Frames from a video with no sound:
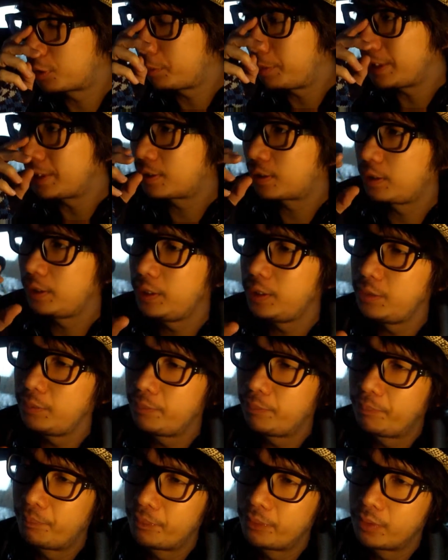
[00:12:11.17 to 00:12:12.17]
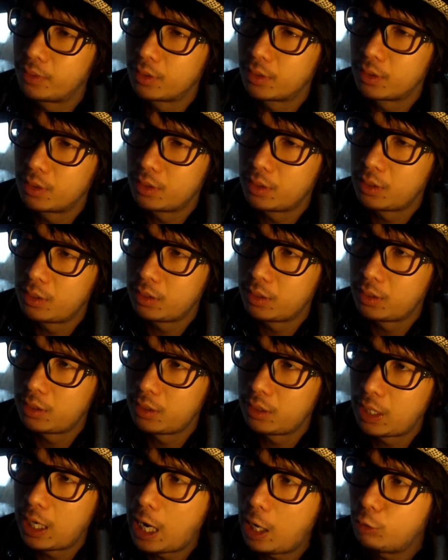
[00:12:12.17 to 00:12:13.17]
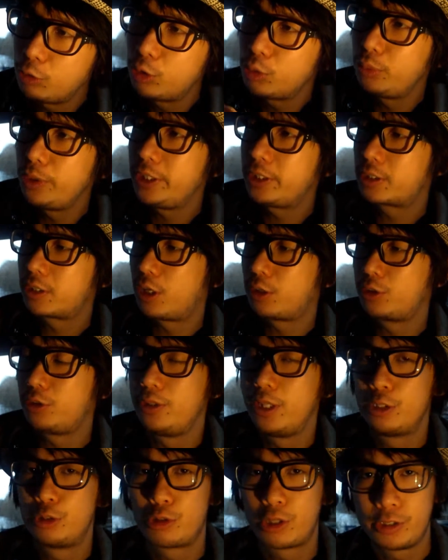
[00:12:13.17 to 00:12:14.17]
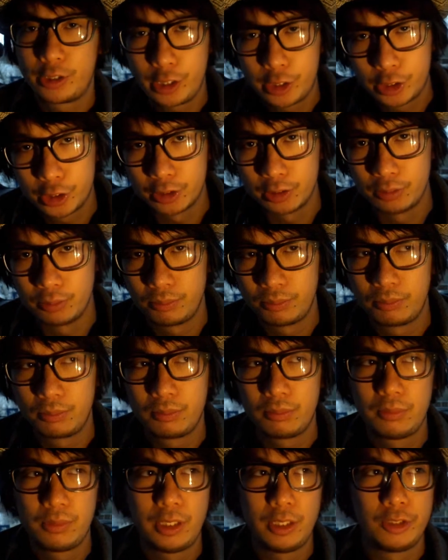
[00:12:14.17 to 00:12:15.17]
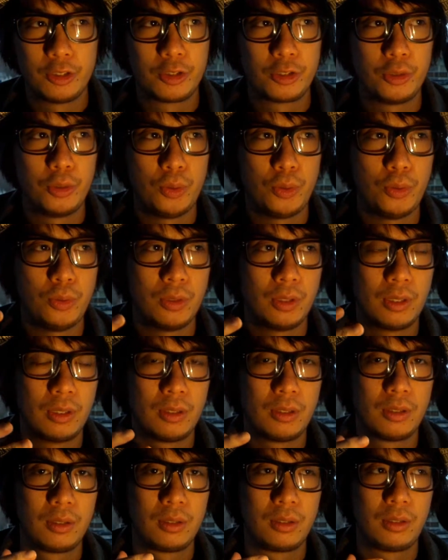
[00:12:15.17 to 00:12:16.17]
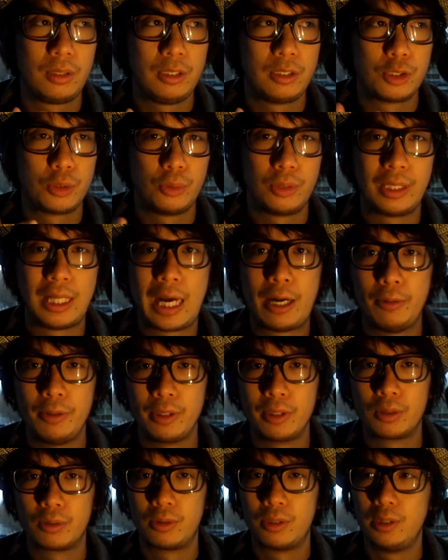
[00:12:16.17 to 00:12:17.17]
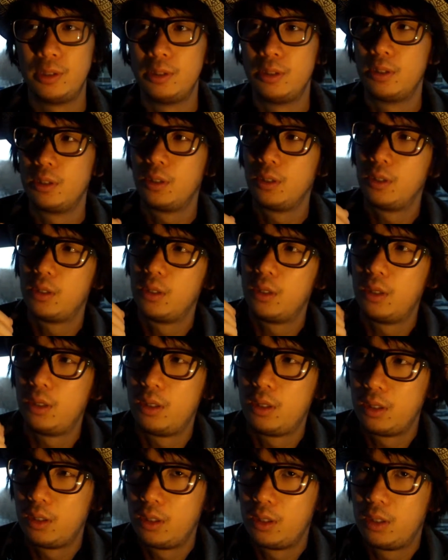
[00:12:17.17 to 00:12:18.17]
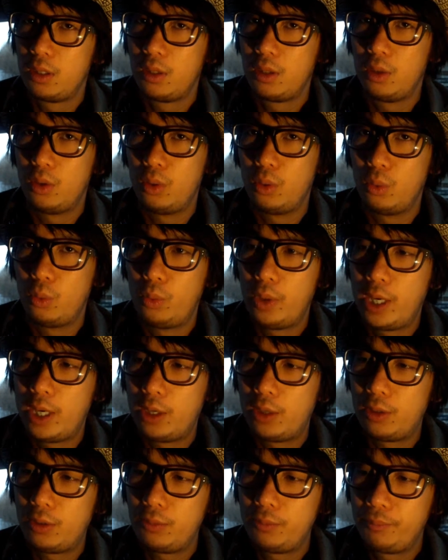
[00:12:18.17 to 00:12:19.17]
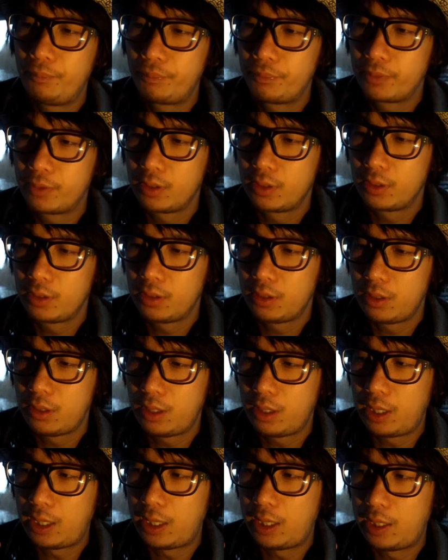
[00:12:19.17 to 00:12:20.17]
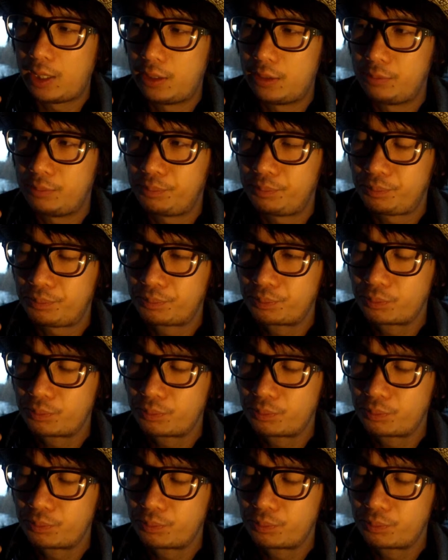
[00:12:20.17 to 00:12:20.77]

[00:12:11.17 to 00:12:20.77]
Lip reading: basically, how do we start to then transition into allowing, right? Well, a